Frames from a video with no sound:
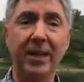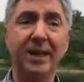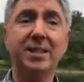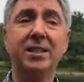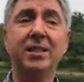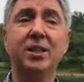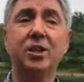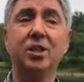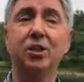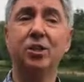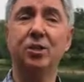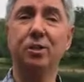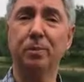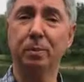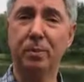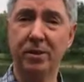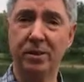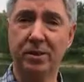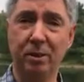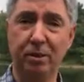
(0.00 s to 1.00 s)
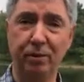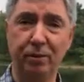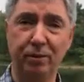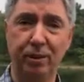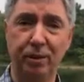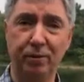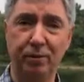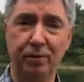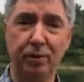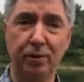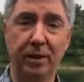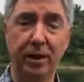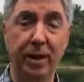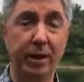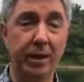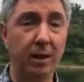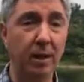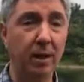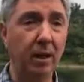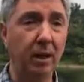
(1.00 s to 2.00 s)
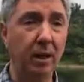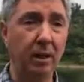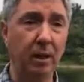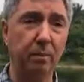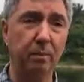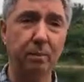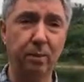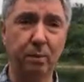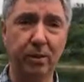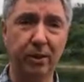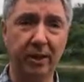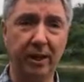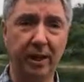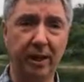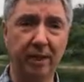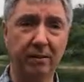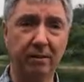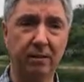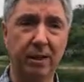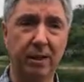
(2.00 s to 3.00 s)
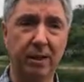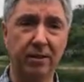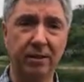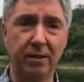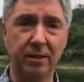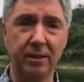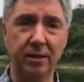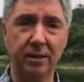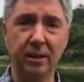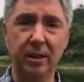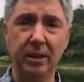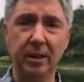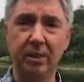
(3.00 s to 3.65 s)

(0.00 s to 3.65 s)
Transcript: his digital persona, if you like, on board the aircraft.